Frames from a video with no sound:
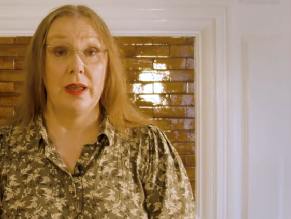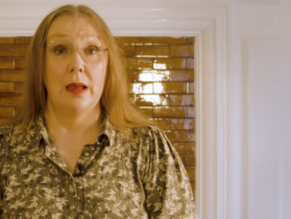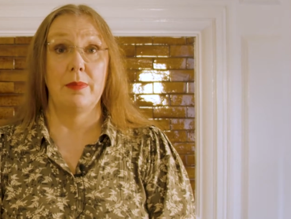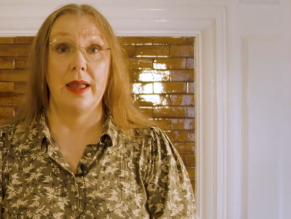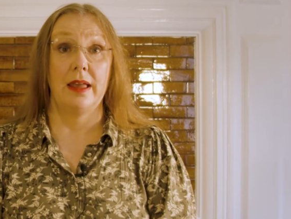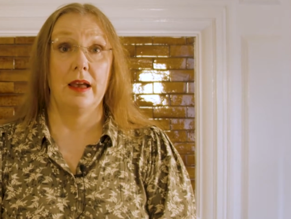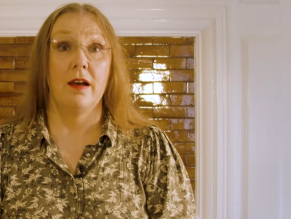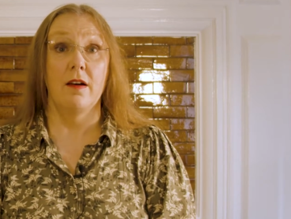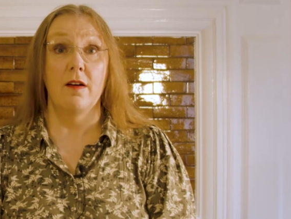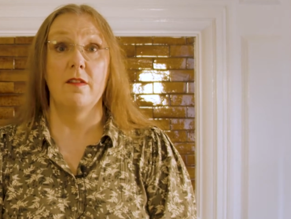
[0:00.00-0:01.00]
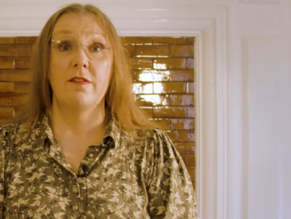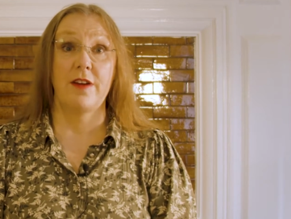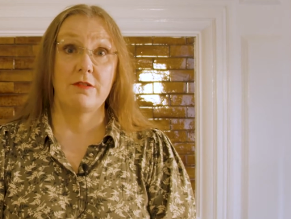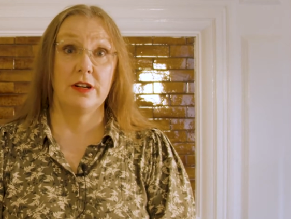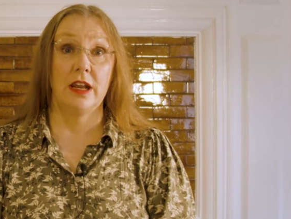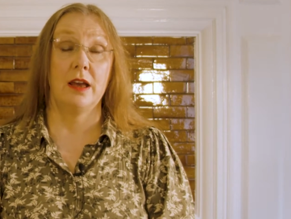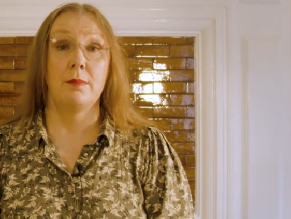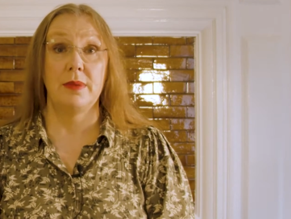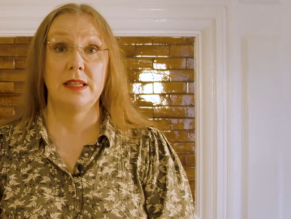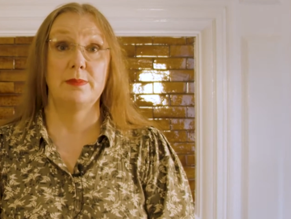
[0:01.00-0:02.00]
being a baker. Fariner
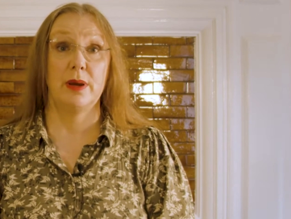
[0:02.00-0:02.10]
means